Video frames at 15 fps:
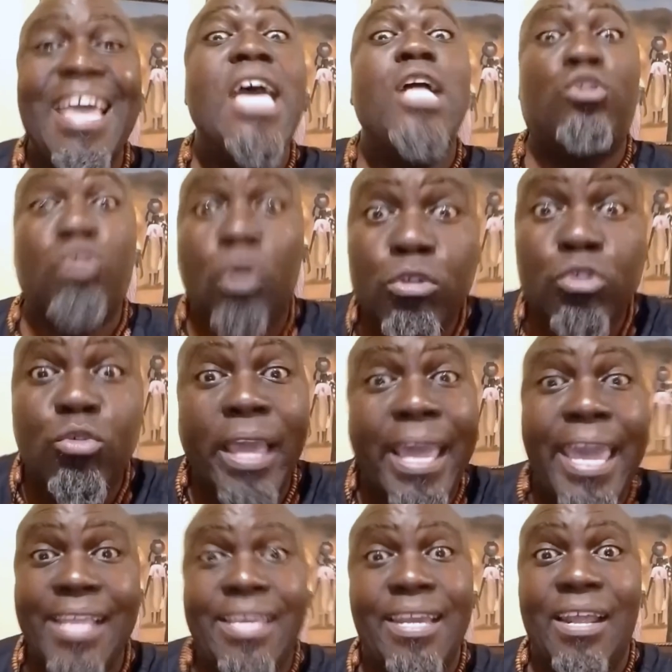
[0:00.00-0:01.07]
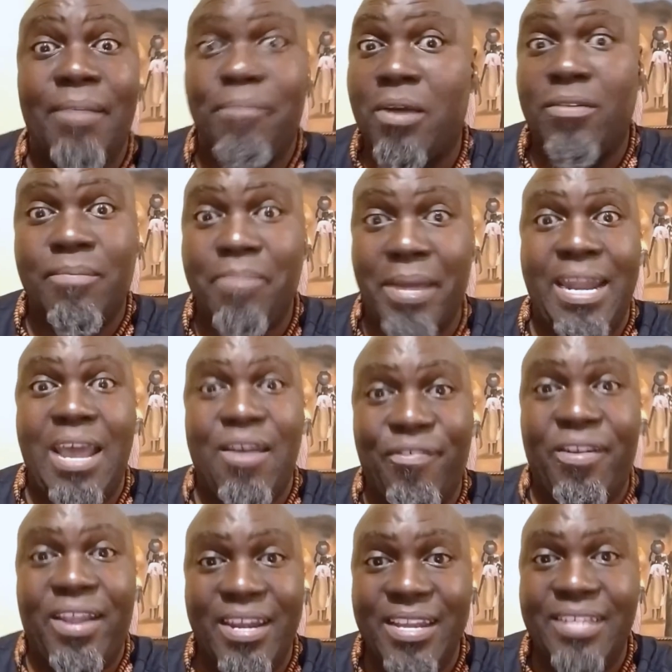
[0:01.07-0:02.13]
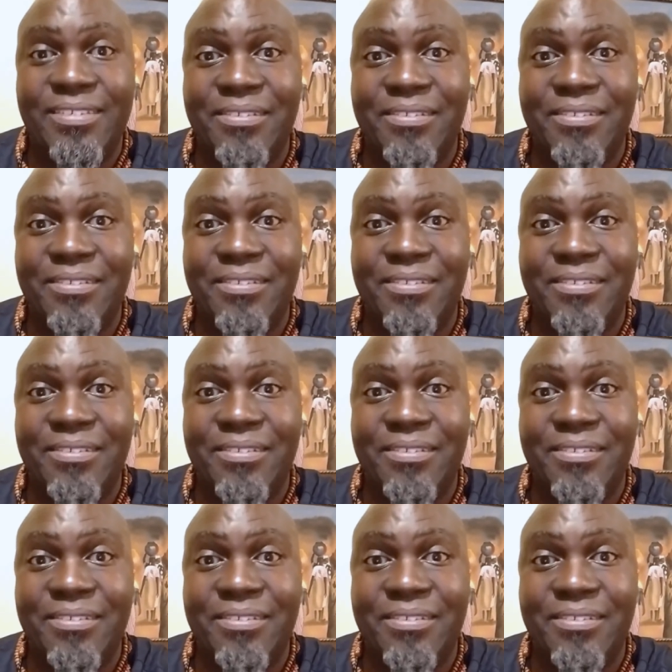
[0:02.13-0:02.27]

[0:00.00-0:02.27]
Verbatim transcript: talk to a Kenyan about Pan Africanism.